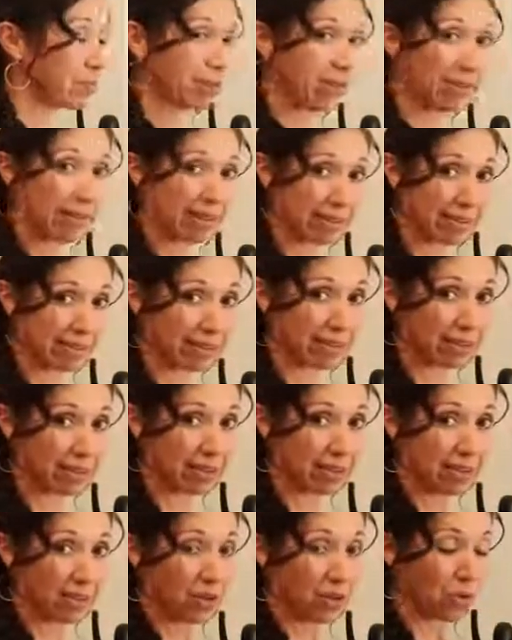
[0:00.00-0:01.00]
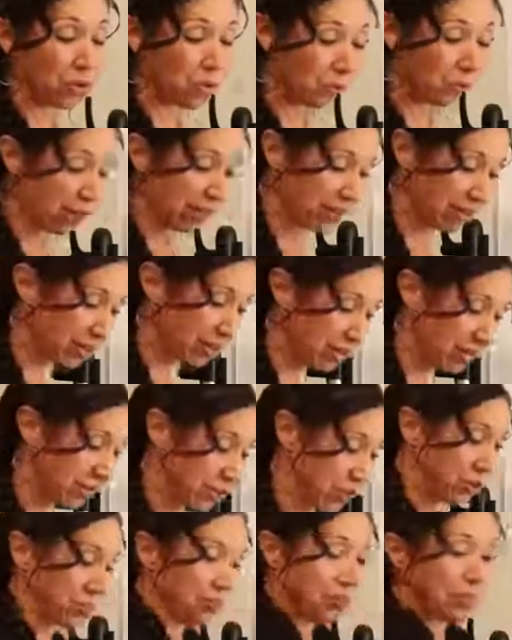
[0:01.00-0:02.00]
plus, once it
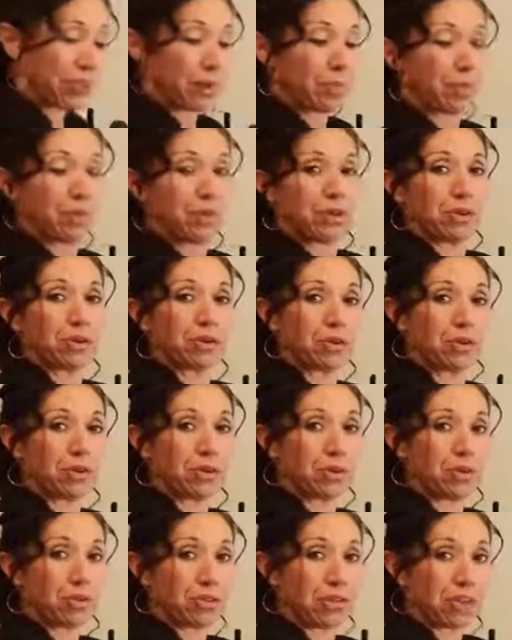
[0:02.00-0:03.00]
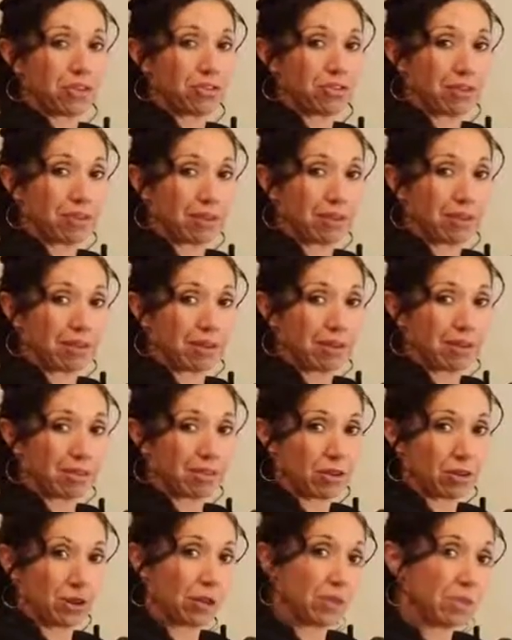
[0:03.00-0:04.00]
scoops up those 2 electrons in its
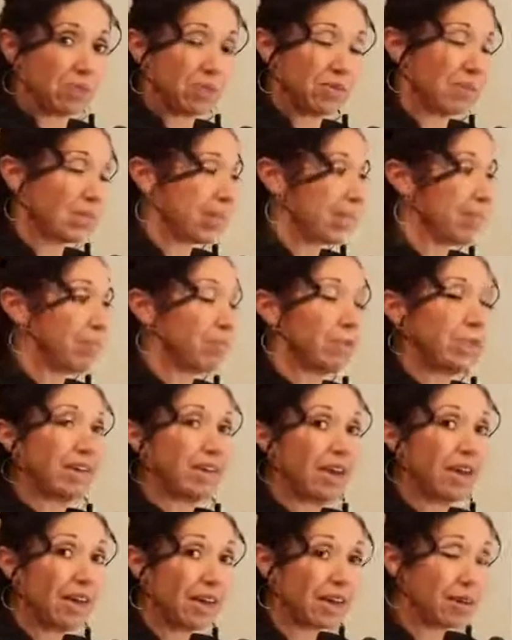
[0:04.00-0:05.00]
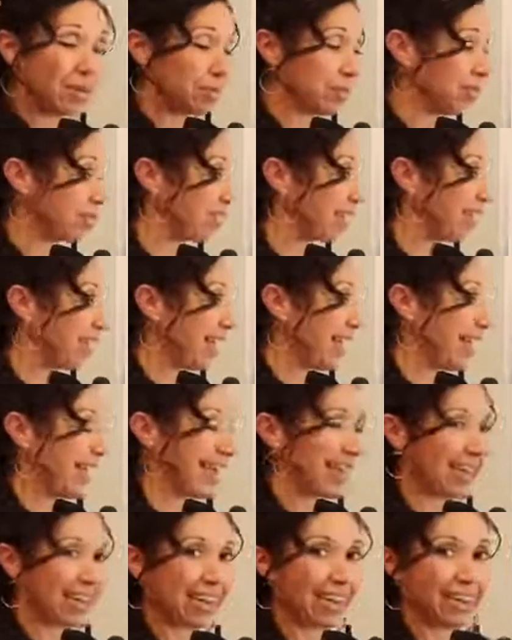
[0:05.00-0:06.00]
arms, it becomes
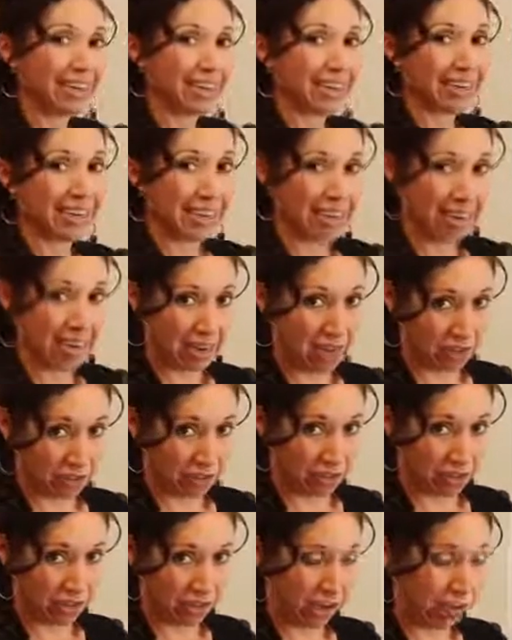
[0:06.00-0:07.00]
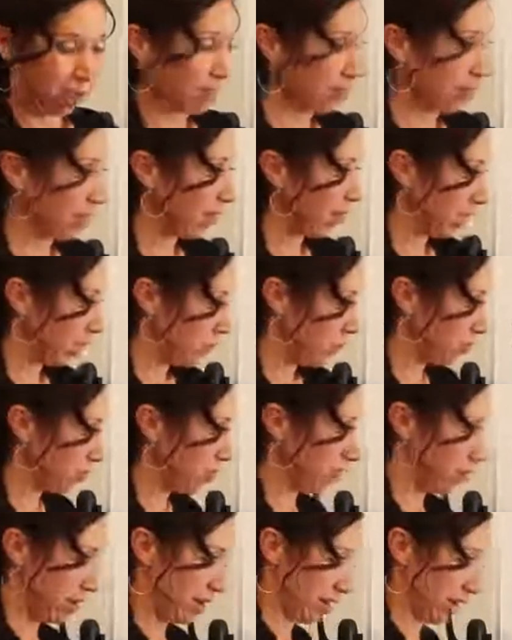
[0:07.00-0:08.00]
NADH. Here's
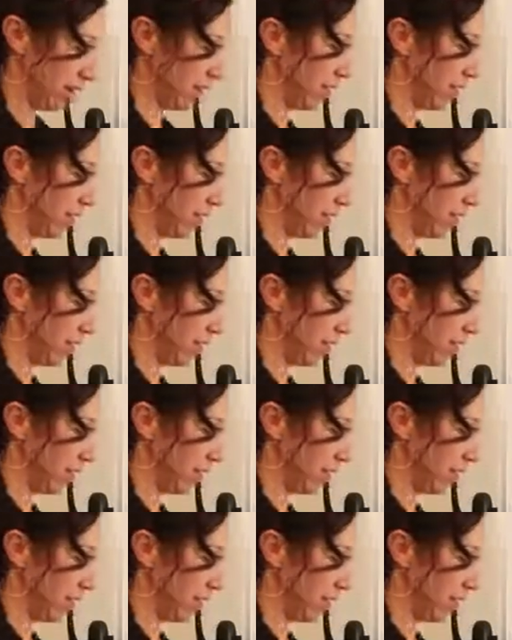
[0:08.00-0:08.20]
why.